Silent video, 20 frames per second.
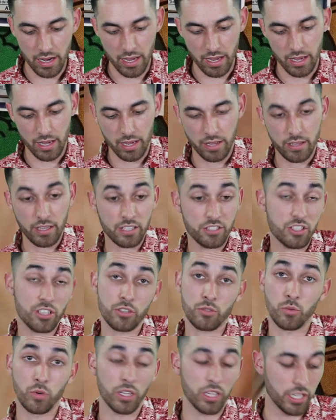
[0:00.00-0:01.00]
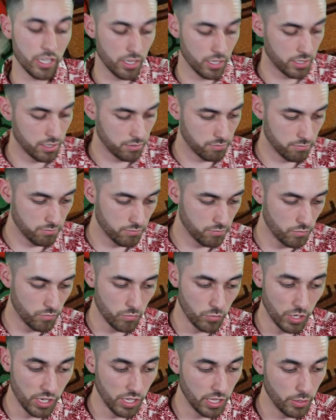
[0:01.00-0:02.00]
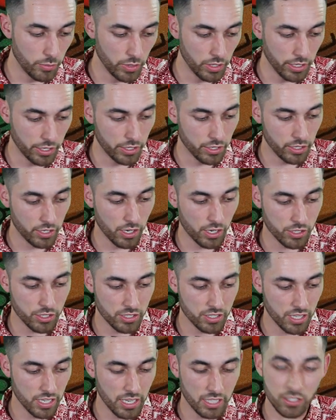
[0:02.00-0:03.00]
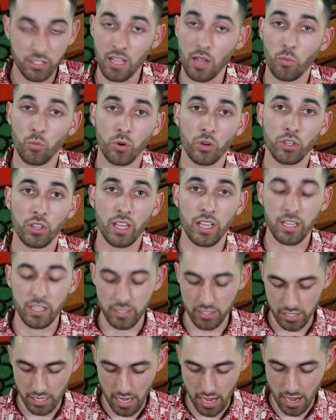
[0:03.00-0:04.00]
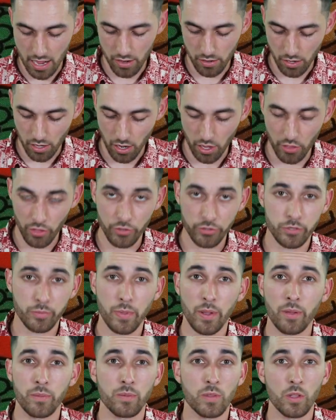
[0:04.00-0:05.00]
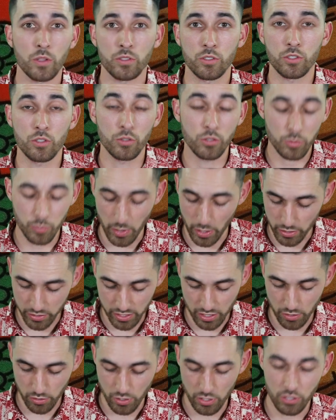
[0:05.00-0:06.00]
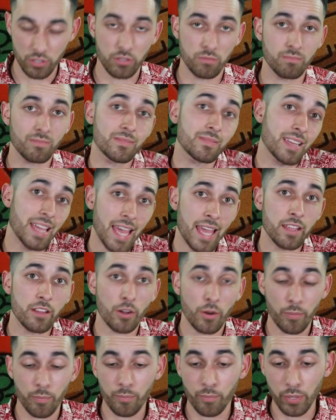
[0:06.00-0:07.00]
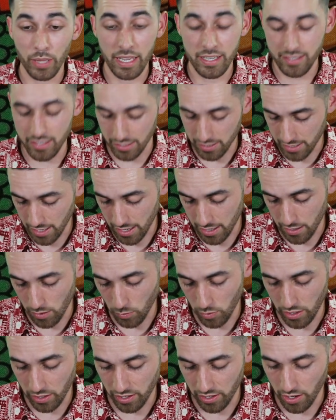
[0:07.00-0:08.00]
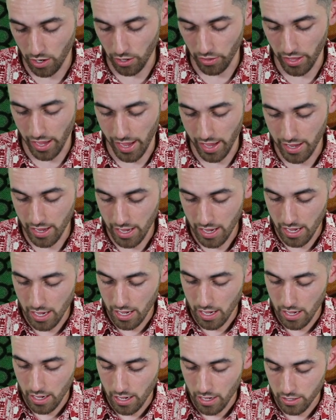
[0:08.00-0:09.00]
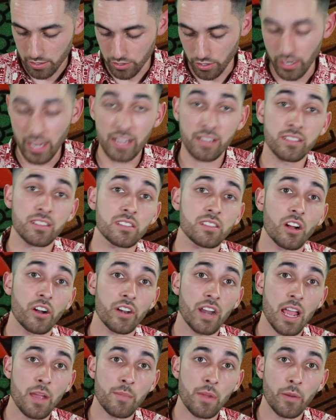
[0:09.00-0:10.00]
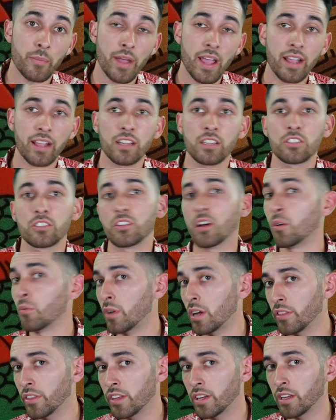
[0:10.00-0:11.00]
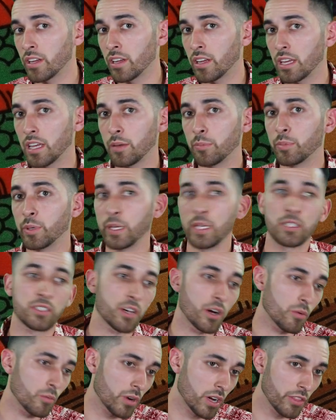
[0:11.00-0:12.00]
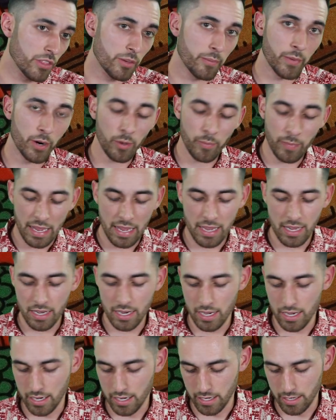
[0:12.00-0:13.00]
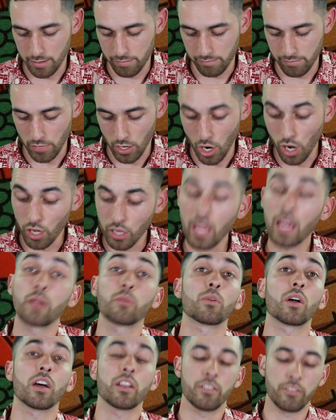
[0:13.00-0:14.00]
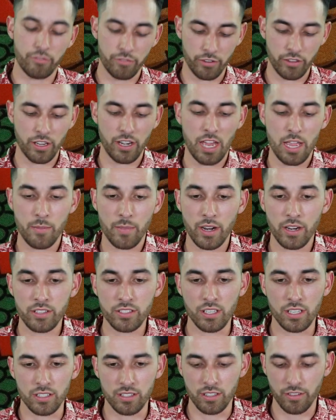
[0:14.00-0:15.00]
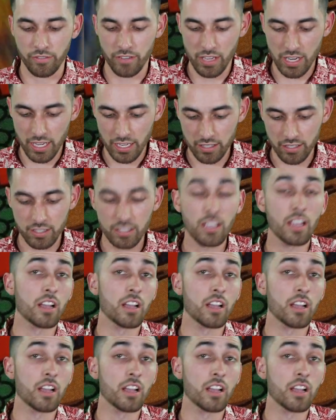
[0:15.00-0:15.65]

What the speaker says: it's just really good, really good card. She's gonna get you that World Legacy out, all those 2 spells that you can get your plays extended with, and all that. So next is our Nightmare package. Don't run the Ibli, don't run the Mermaid. All I run for the Nightmares is the Phoenix,